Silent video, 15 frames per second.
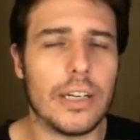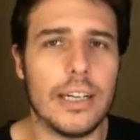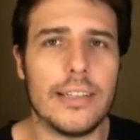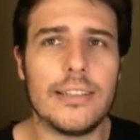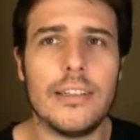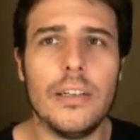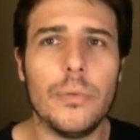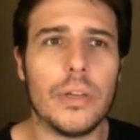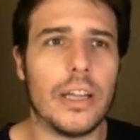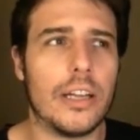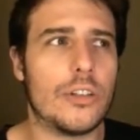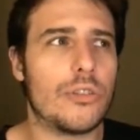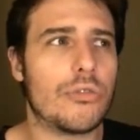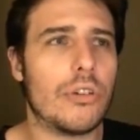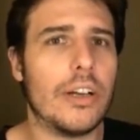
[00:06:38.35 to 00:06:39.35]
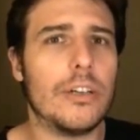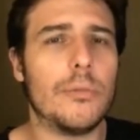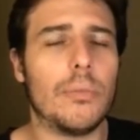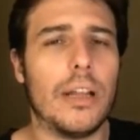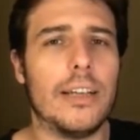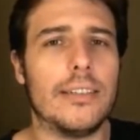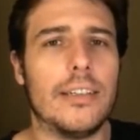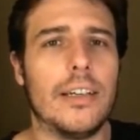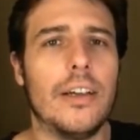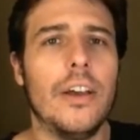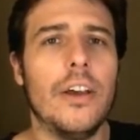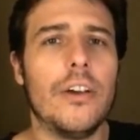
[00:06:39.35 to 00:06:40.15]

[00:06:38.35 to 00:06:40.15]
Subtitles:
Let's see where that trailblazing